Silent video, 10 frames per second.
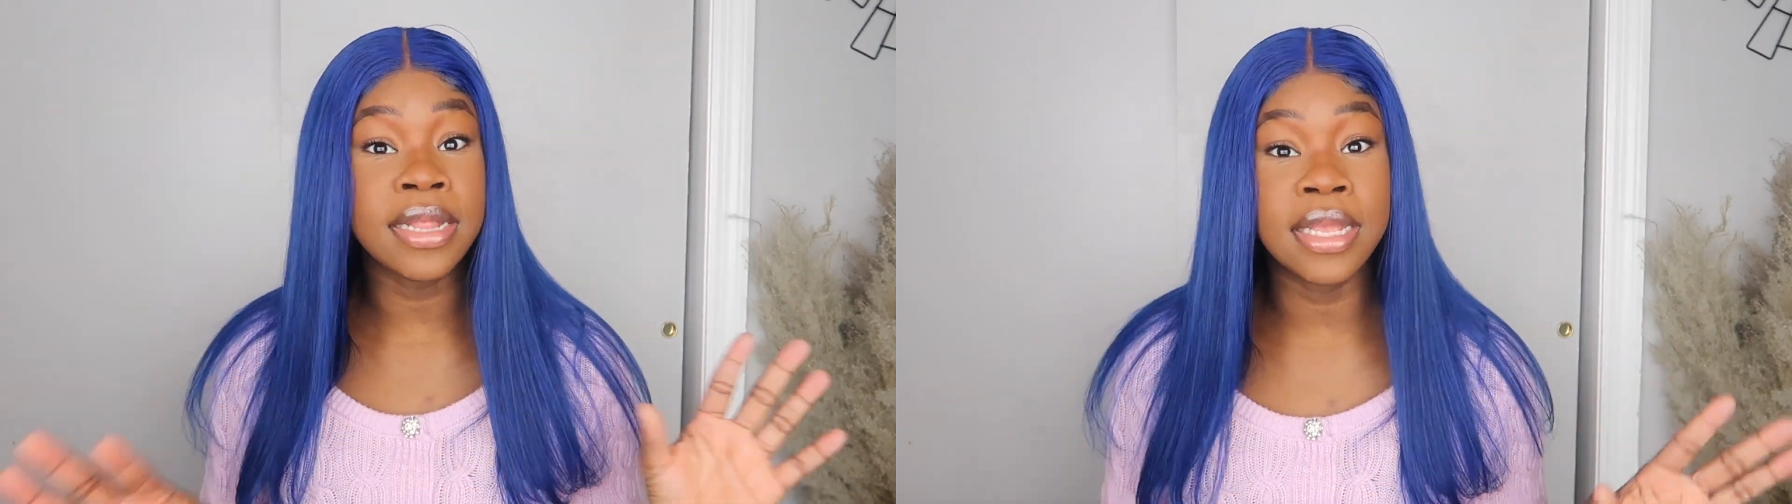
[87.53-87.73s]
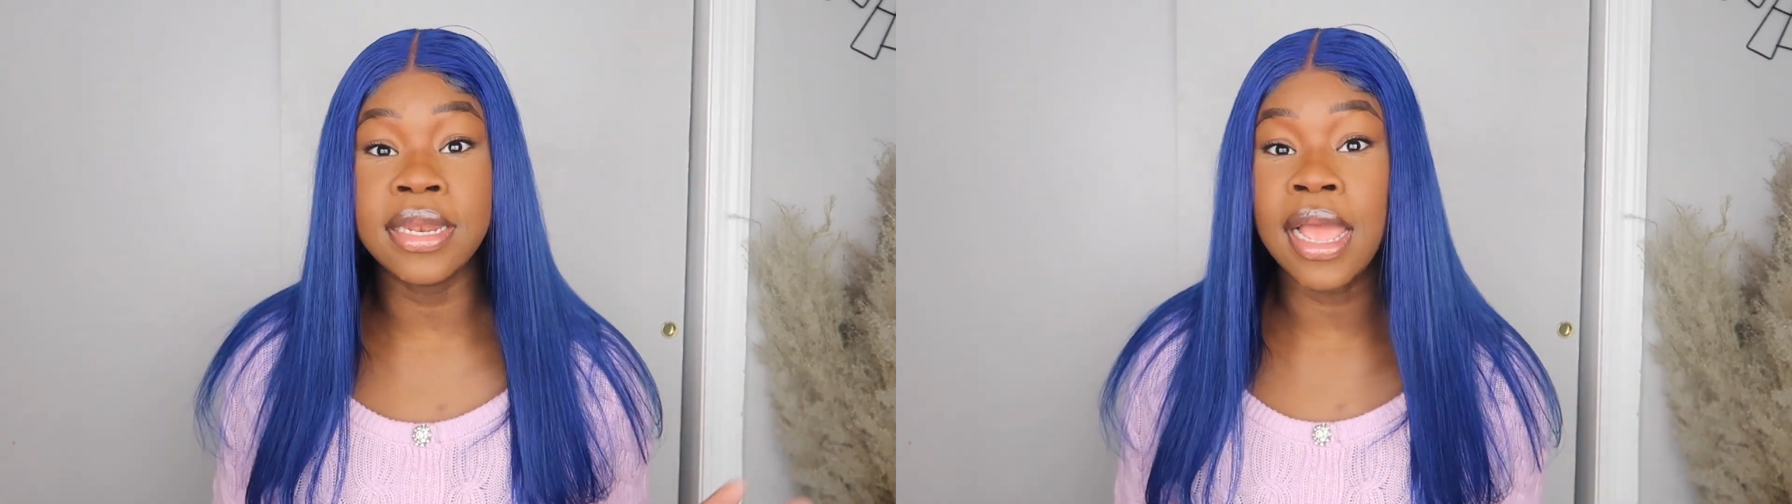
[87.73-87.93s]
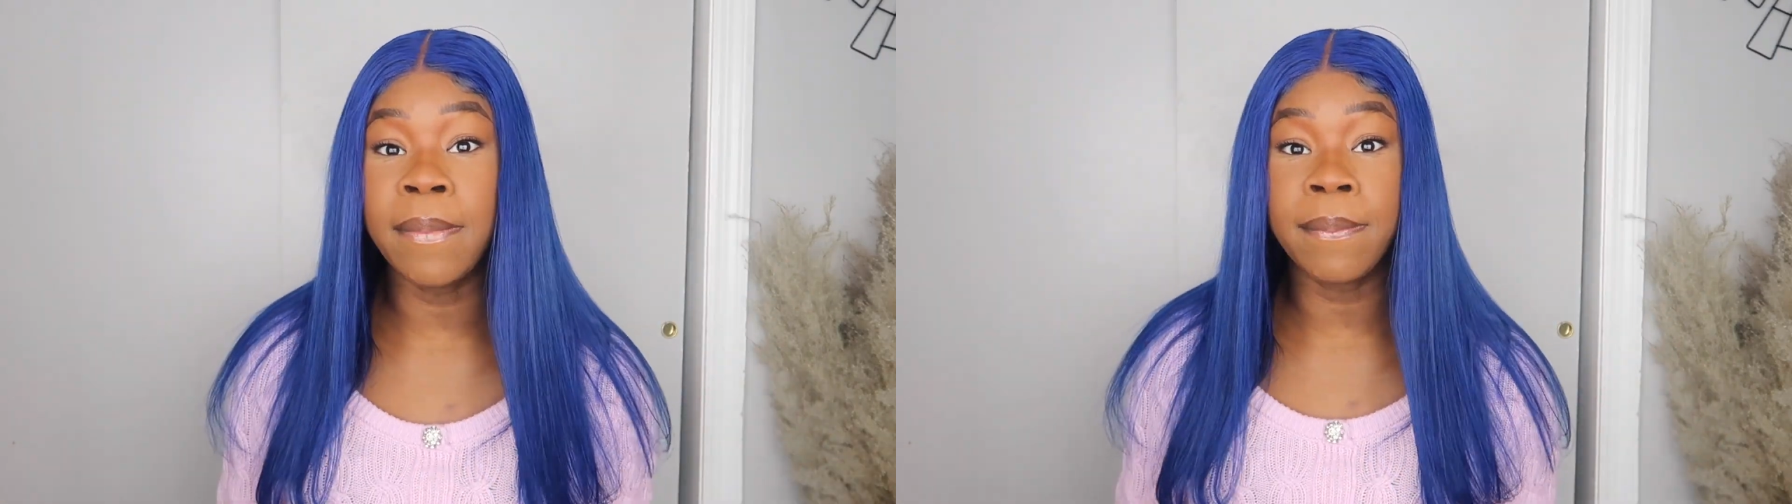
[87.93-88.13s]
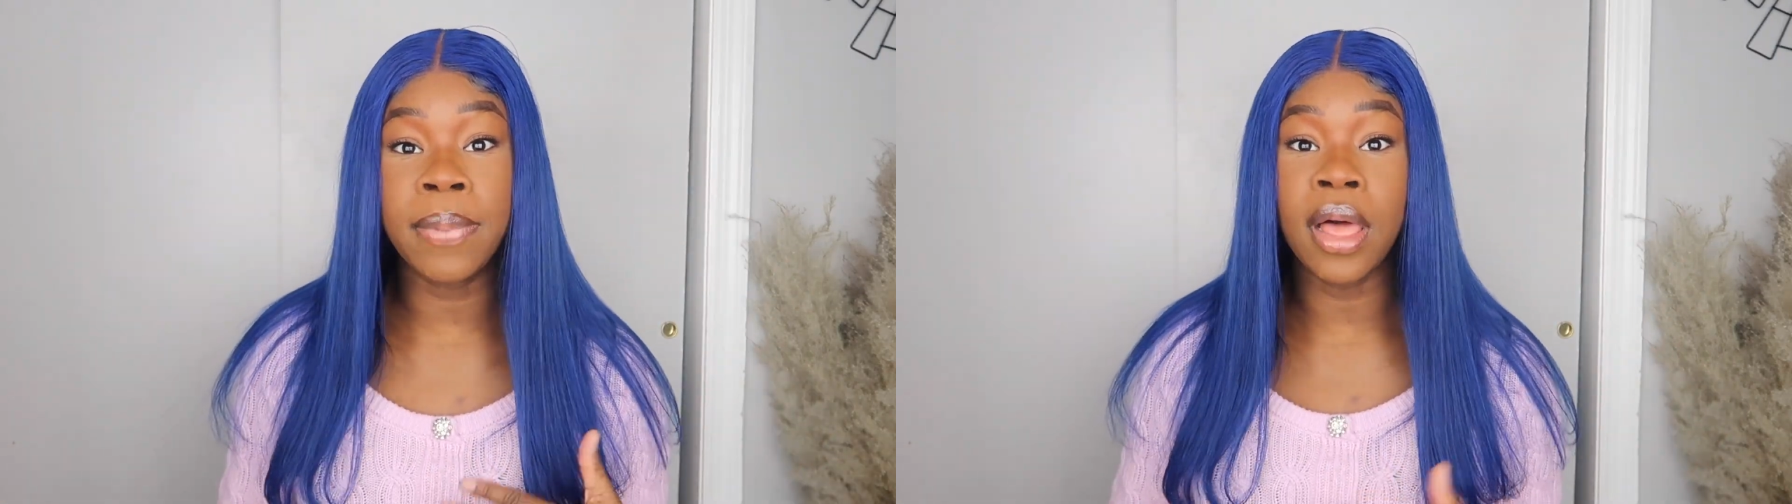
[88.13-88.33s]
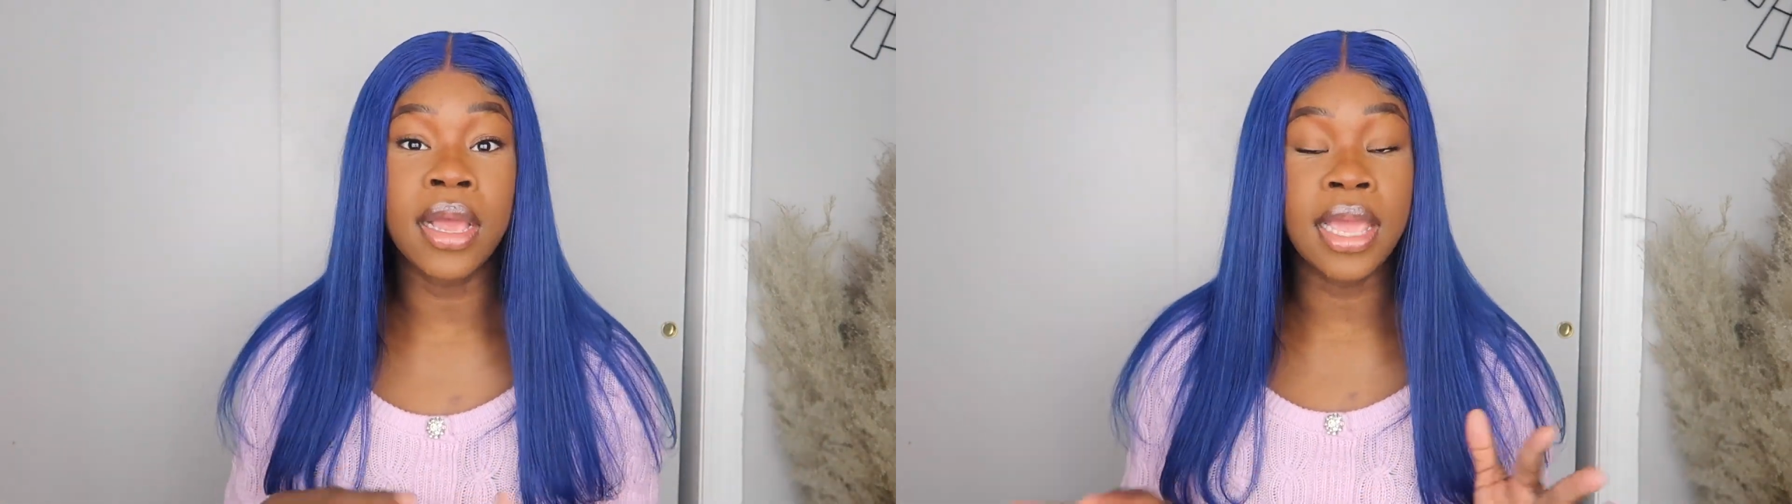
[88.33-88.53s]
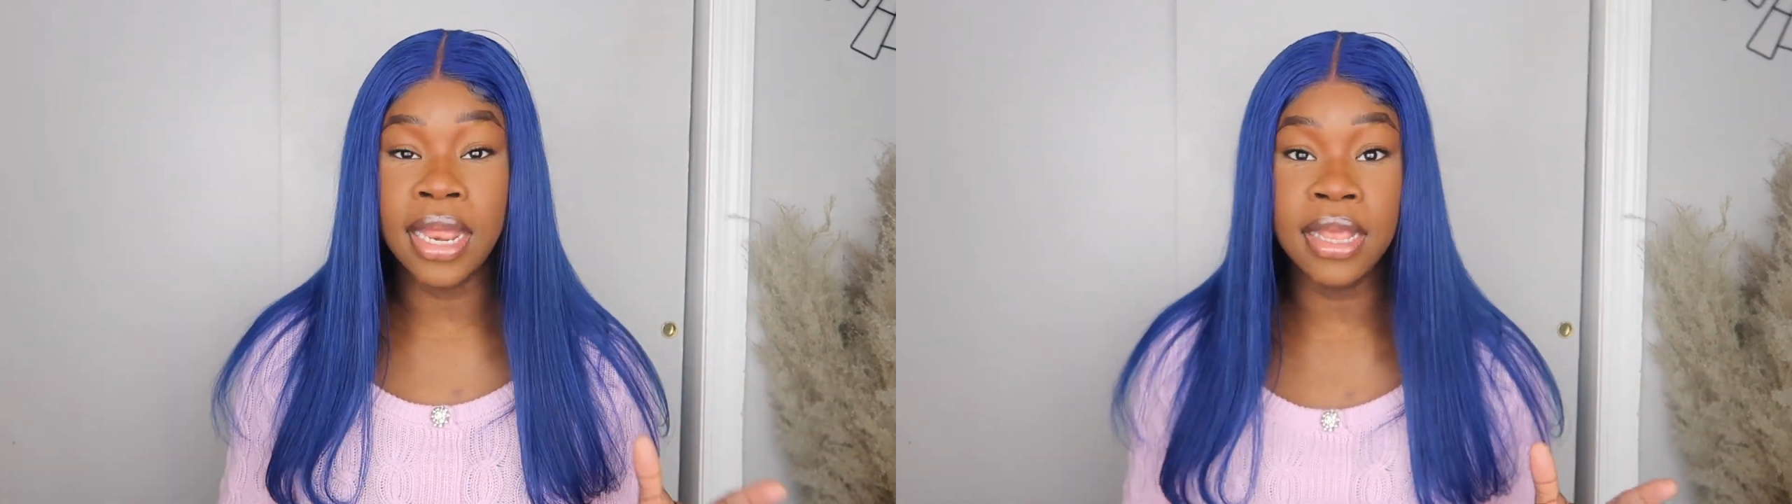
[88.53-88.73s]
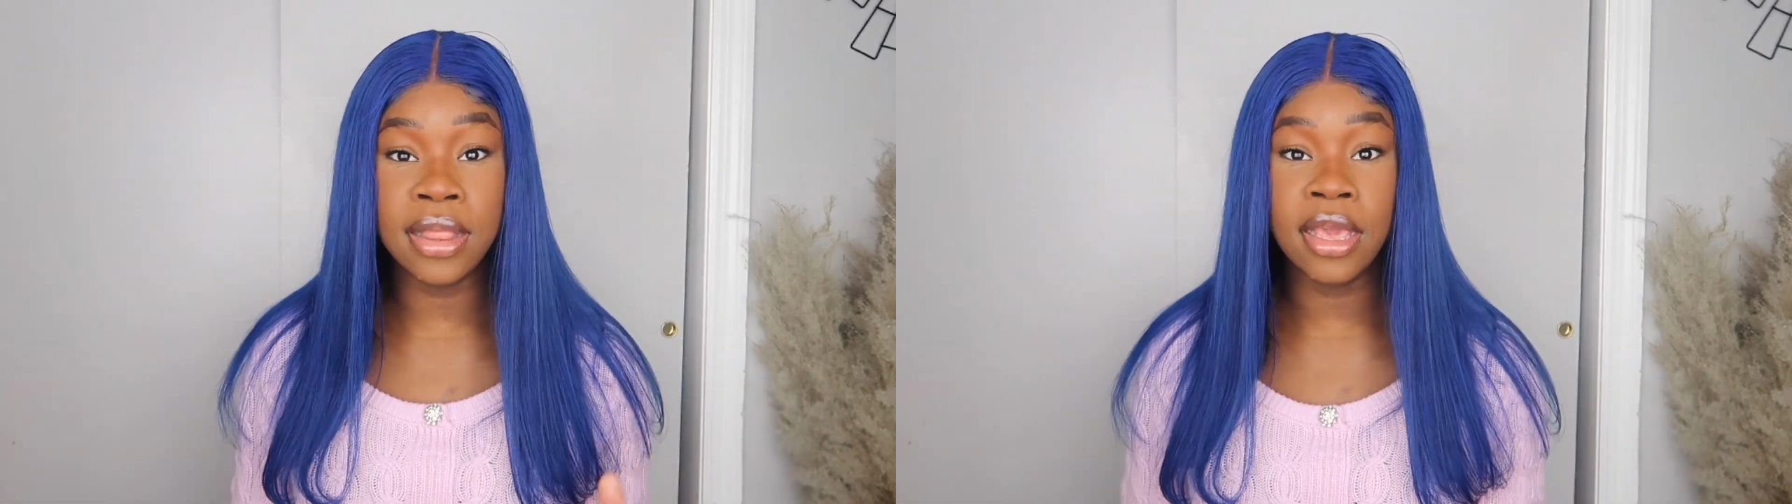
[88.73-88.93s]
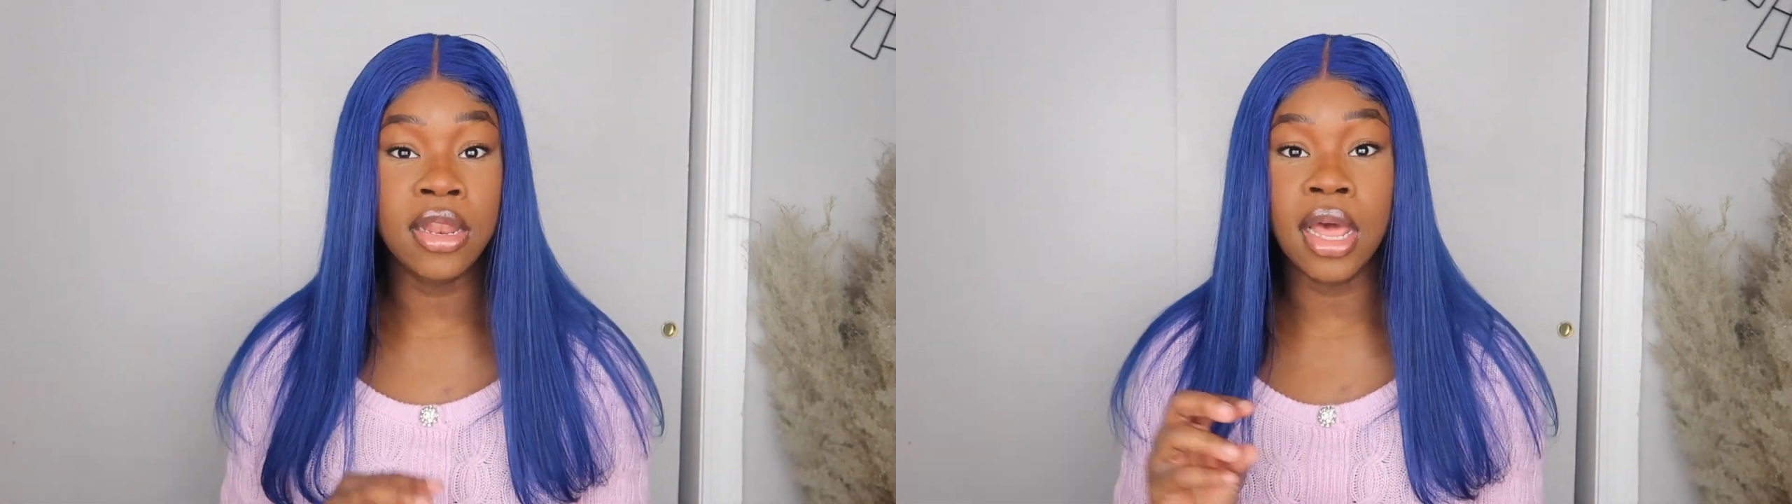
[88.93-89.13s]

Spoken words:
did not pluck anything.